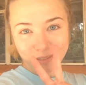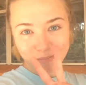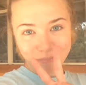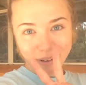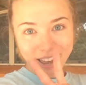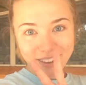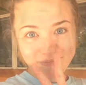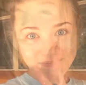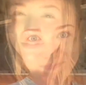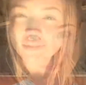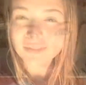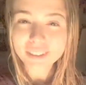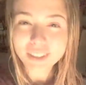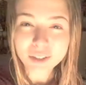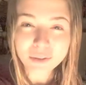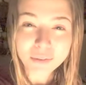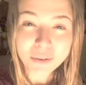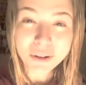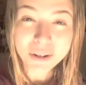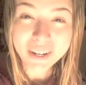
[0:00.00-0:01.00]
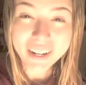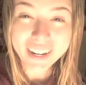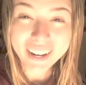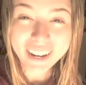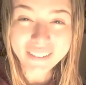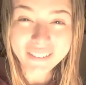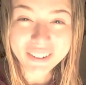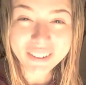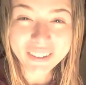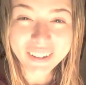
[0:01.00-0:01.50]
Bye. Good morning,
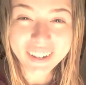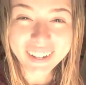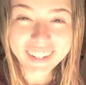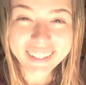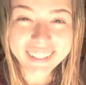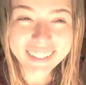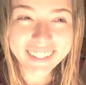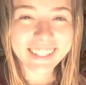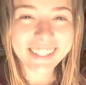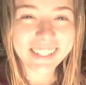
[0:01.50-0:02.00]
everyone.